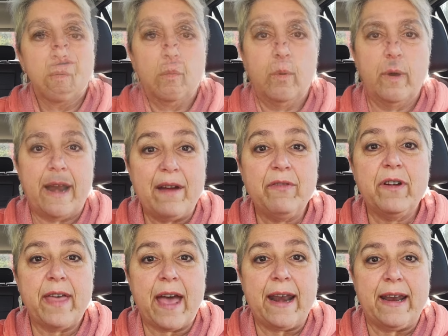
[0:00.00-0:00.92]

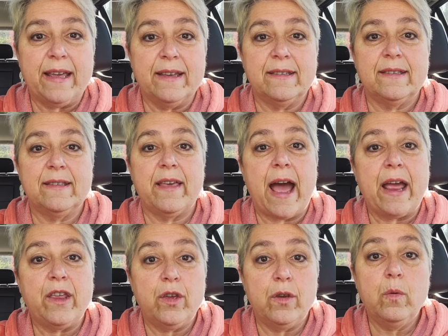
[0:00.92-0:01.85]
Whatever that is
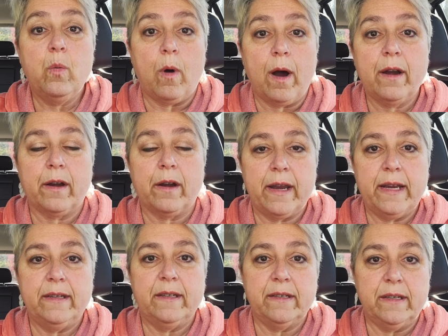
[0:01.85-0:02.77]
that you want or
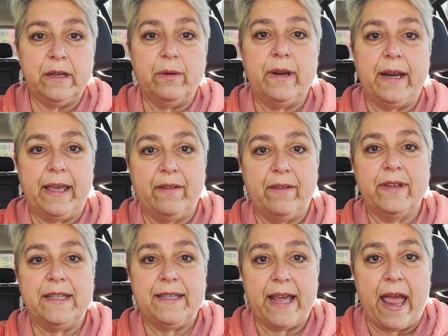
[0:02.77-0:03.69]
need to do in a
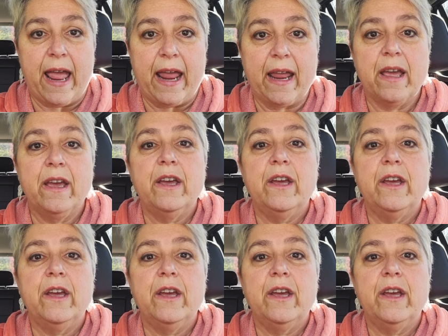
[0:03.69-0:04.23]
given day,